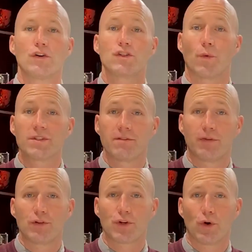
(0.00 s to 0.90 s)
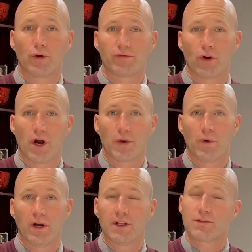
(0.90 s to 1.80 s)
So what's the future hold for
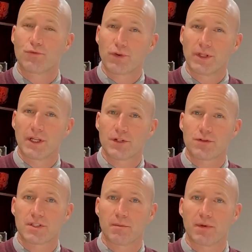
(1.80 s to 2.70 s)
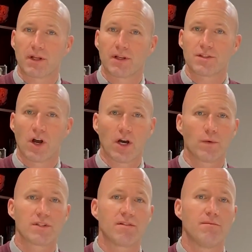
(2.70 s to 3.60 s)
Ottawa? It's really interesting because
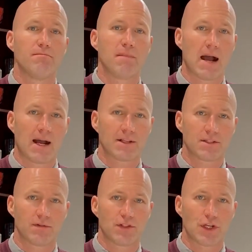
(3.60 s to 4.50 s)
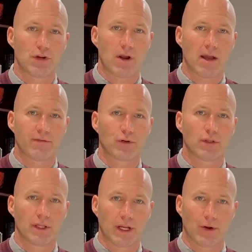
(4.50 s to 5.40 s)
Ottawa is a massive
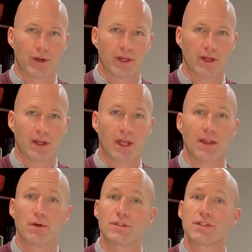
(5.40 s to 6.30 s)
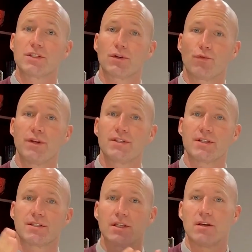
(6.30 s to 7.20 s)
geographical area, and there was just a
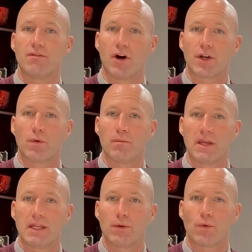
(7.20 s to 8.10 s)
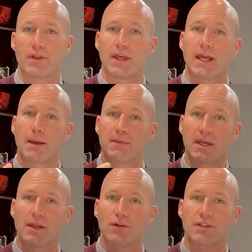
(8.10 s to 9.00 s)
recent City of Ottawa meeting where they came
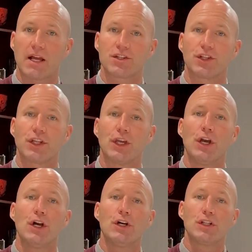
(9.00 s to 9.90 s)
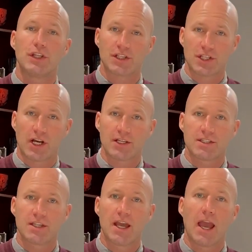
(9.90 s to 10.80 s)
together to actually
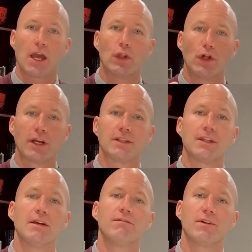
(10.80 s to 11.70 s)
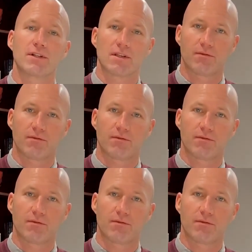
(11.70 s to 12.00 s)
discuss and look at the influx